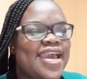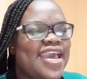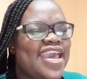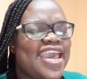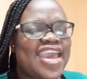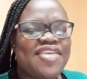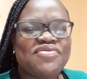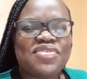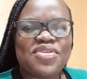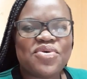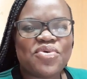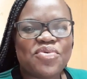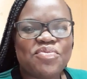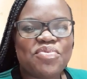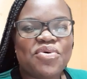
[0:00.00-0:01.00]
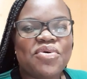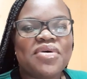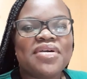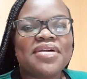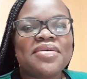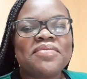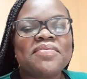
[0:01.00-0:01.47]
Heavy
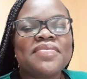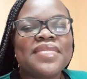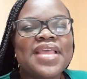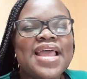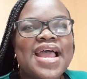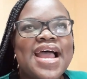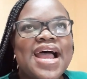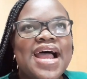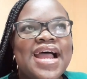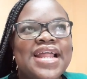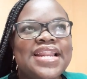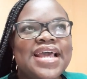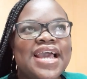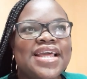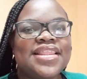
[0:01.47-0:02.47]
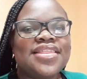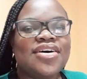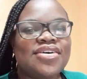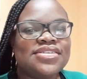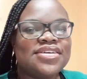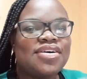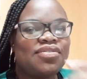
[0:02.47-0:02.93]
downpour. And I
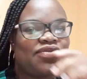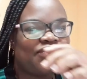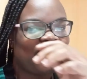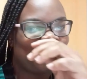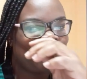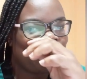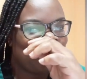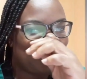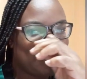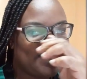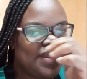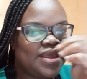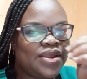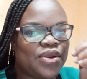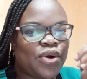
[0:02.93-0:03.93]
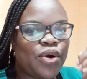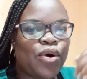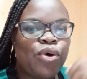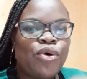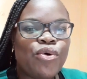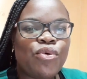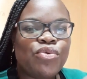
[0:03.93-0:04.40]
thought of,
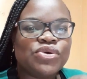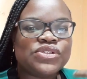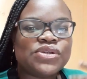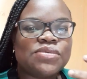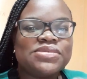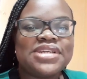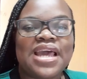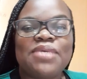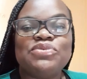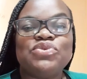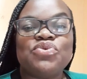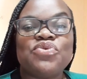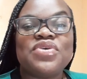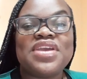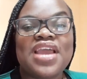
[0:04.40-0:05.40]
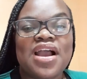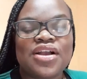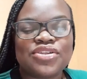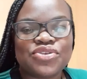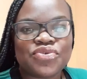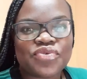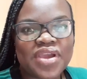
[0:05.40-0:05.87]
how sometimes we
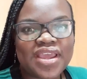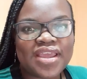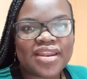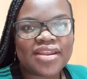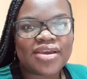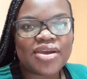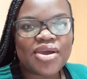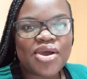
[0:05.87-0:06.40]
react to rain.